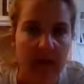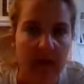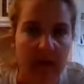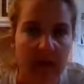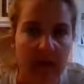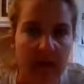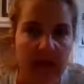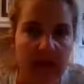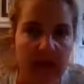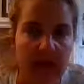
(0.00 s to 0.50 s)

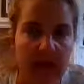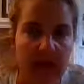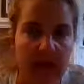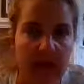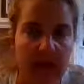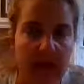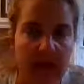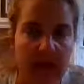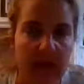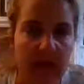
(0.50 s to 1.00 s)

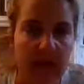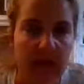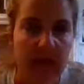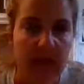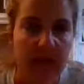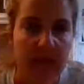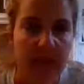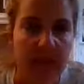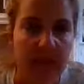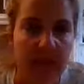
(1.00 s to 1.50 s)
Inhale
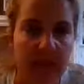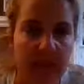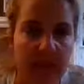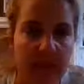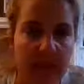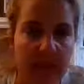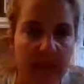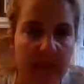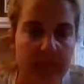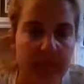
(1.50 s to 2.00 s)
here.
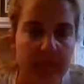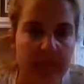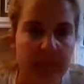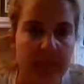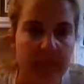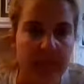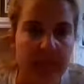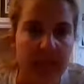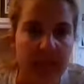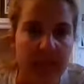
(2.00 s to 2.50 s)

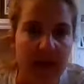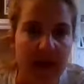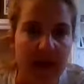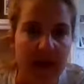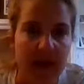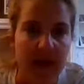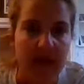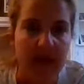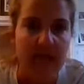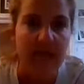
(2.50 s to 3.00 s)

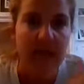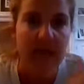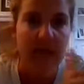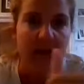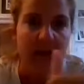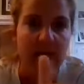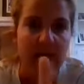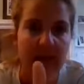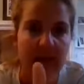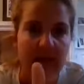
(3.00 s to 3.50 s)

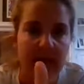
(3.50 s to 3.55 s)
Exhale,